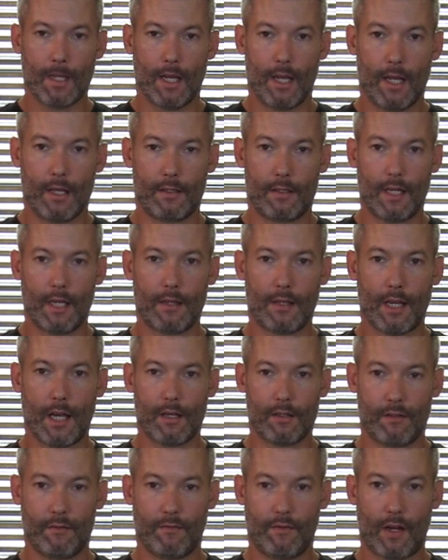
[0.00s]
at
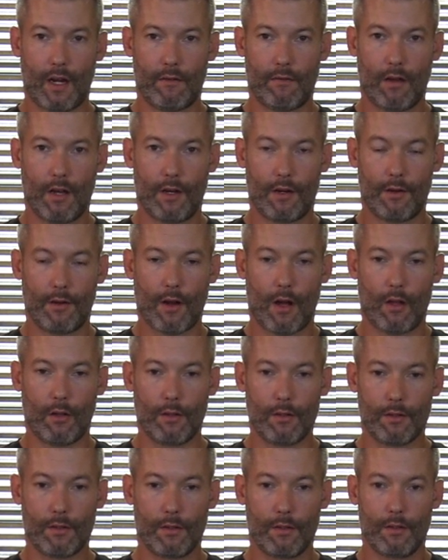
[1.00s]

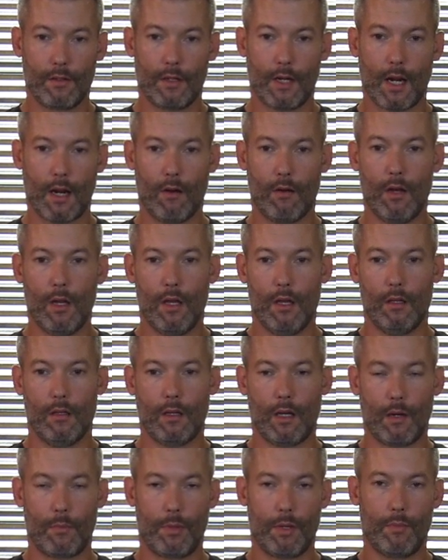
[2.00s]
$10,500. Now, a
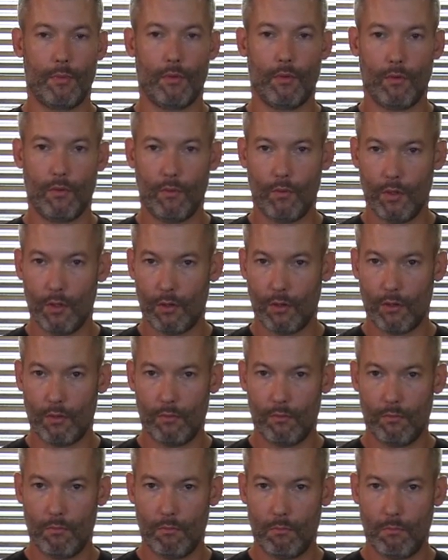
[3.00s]
lot of people
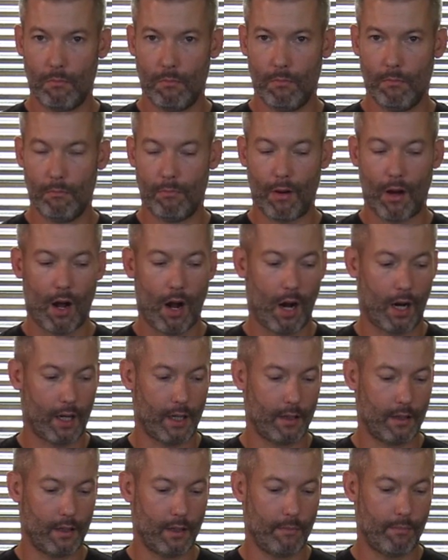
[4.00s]
will balk
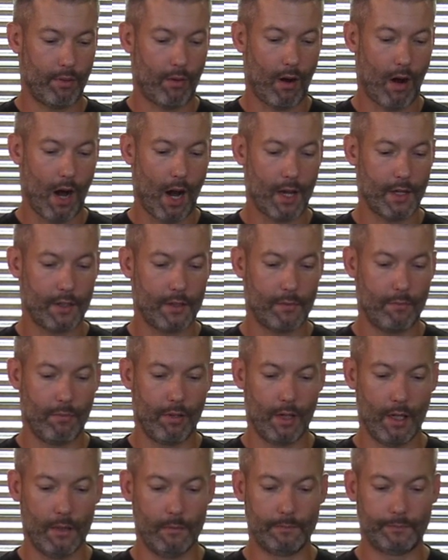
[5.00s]
at the price,
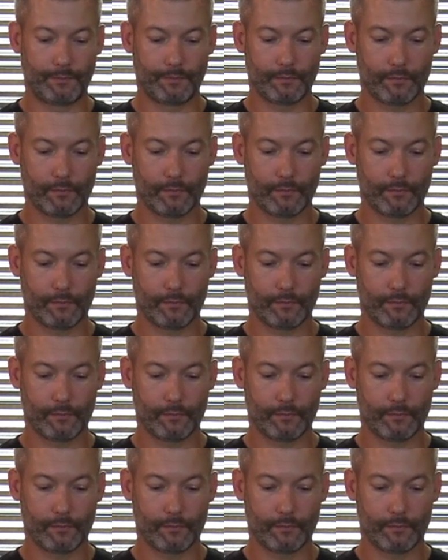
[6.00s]
but